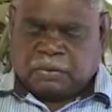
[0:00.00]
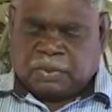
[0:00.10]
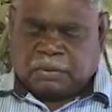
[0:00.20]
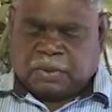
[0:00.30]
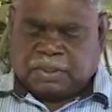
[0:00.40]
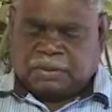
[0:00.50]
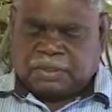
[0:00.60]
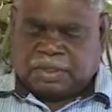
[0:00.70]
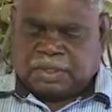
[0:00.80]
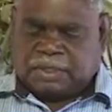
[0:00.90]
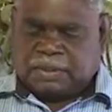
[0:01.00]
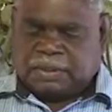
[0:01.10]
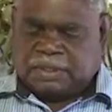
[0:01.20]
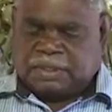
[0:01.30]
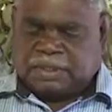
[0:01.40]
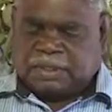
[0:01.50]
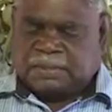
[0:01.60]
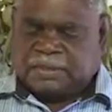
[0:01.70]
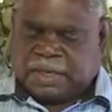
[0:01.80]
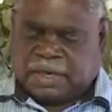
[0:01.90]
We want to see the
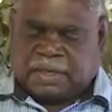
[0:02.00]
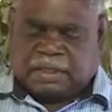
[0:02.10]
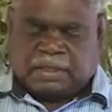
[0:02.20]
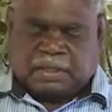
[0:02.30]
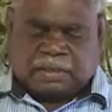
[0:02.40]
system change